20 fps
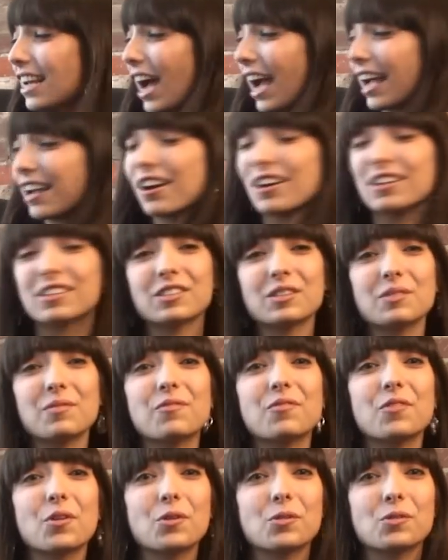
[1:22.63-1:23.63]
I got some
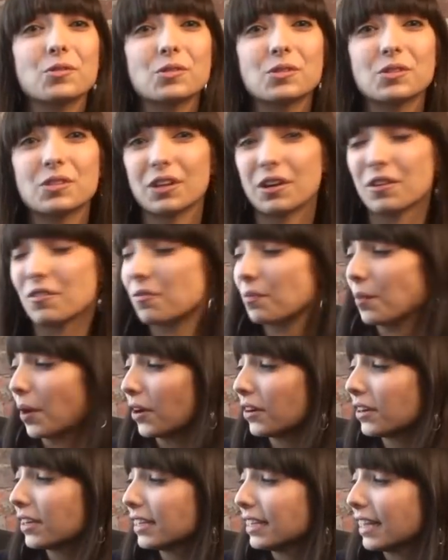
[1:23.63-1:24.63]
photos of
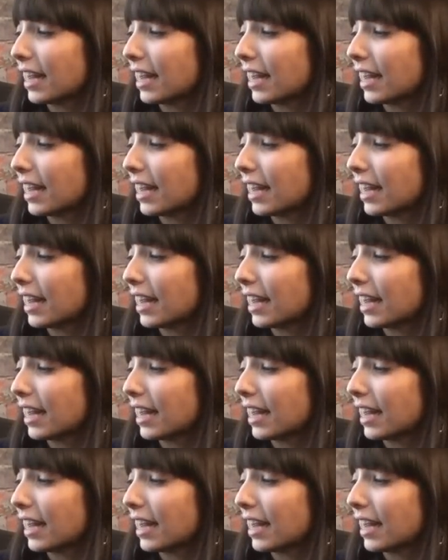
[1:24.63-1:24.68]
Marc.